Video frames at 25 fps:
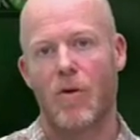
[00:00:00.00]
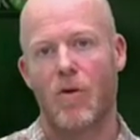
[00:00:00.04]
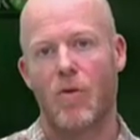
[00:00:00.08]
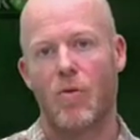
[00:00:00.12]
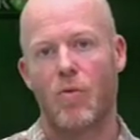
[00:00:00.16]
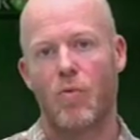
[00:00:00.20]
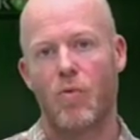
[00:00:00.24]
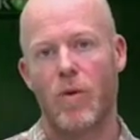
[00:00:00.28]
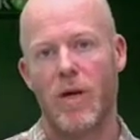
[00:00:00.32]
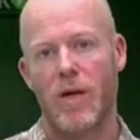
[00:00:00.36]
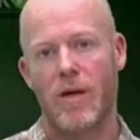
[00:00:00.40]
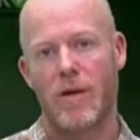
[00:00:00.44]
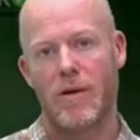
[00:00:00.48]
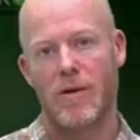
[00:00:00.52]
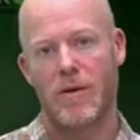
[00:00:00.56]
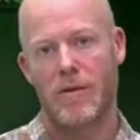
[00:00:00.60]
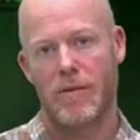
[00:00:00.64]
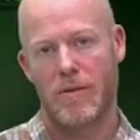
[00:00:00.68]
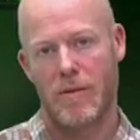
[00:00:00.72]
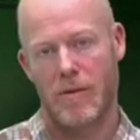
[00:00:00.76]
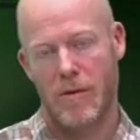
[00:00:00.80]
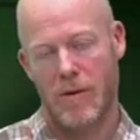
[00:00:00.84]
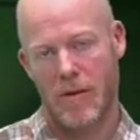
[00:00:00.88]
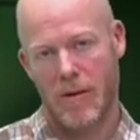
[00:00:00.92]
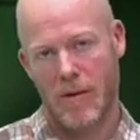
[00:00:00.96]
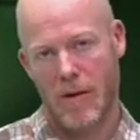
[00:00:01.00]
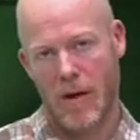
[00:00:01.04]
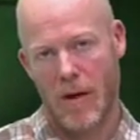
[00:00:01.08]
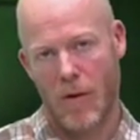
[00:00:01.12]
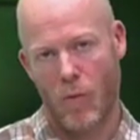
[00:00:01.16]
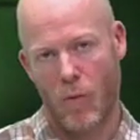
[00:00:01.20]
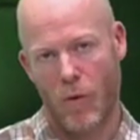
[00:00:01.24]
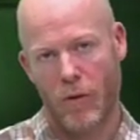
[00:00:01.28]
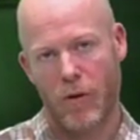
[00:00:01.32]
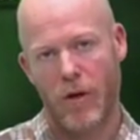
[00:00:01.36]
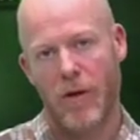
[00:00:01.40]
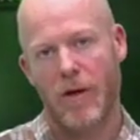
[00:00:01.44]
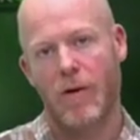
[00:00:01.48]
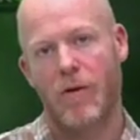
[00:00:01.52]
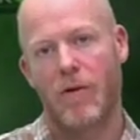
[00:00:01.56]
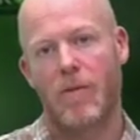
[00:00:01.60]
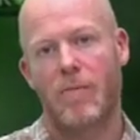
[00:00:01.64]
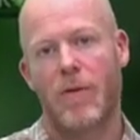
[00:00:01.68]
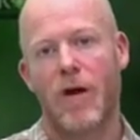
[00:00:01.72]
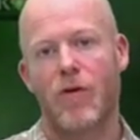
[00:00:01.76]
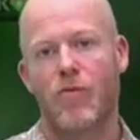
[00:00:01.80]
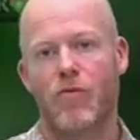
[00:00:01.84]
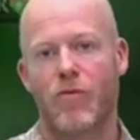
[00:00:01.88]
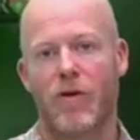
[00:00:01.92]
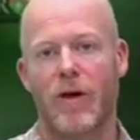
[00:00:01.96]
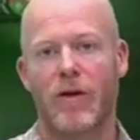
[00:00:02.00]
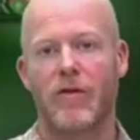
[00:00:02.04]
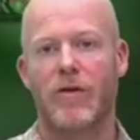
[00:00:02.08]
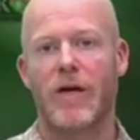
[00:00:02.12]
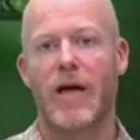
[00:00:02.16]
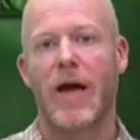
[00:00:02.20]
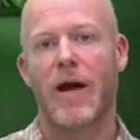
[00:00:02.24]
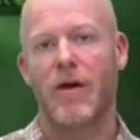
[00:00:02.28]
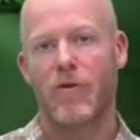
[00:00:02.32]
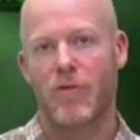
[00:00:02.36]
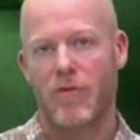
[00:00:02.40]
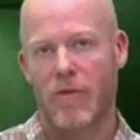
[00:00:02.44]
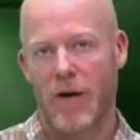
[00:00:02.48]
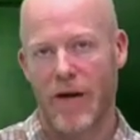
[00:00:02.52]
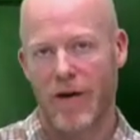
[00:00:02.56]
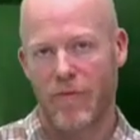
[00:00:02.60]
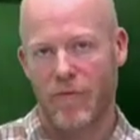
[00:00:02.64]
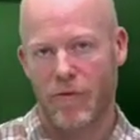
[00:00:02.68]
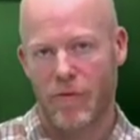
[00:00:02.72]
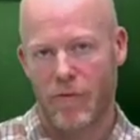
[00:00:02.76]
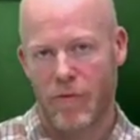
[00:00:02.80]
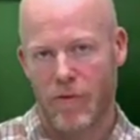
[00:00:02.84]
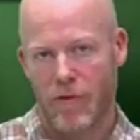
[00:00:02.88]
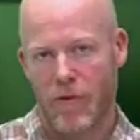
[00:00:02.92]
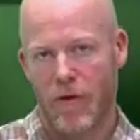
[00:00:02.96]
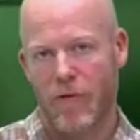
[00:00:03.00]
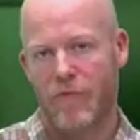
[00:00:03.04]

We are working on measuring the energy levels